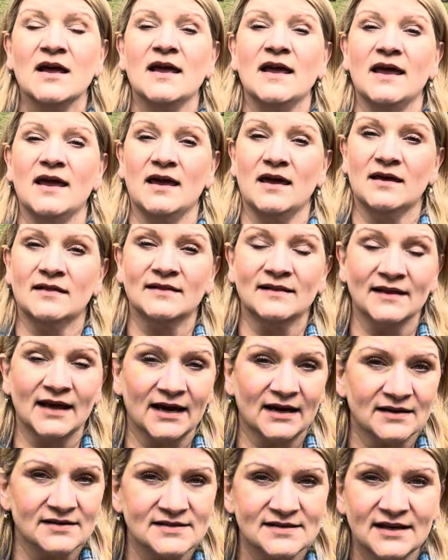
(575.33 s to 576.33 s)
And
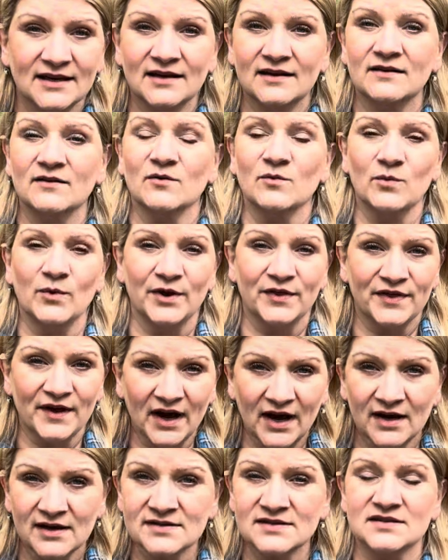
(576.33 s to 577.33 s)
like I said, with
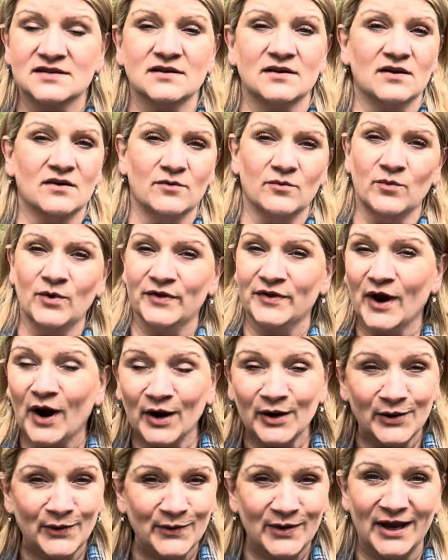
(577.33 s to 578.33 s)
us, with our
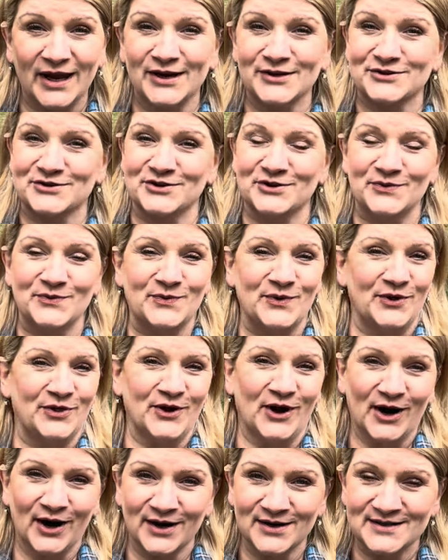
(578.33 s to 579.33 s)
location, with
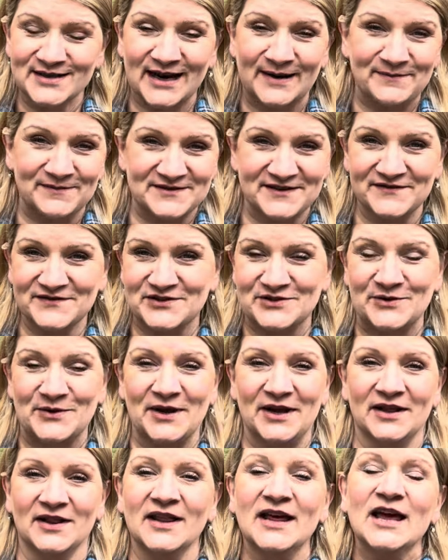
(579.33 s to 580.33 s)
our types of
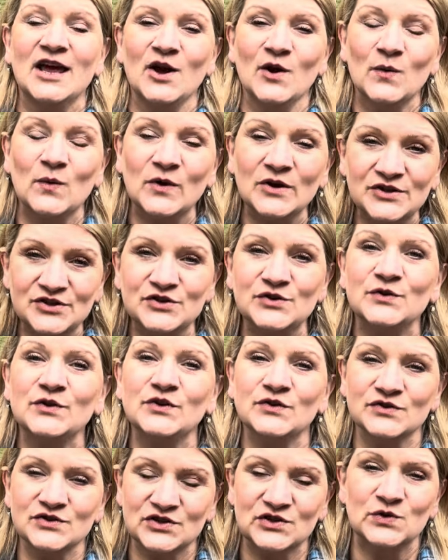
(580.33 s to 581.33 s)
soil, we do
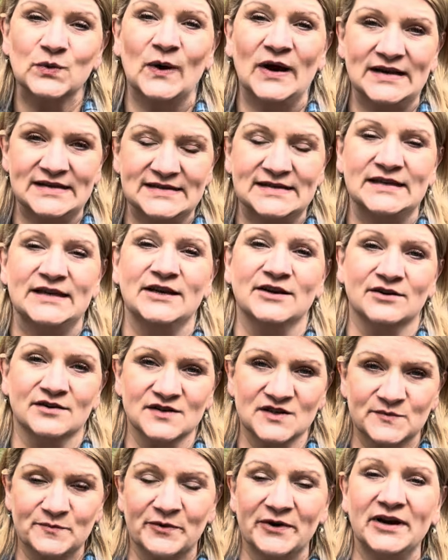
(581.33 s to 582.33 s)
use twice a year,
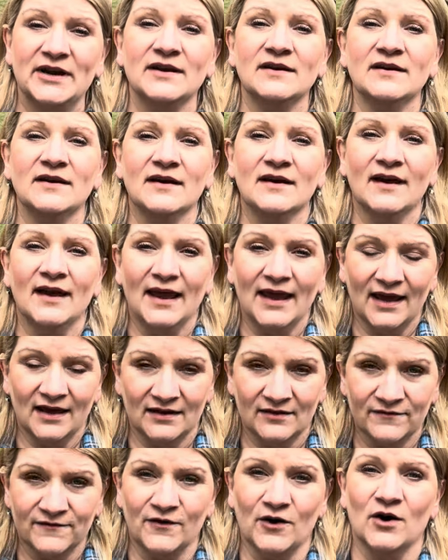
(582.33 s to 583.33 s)
spring
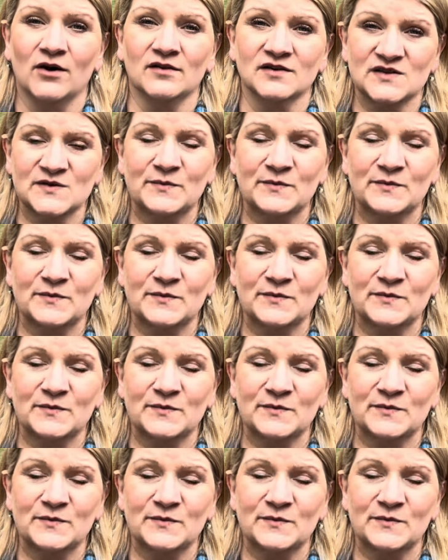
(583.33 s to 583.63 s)
and fall,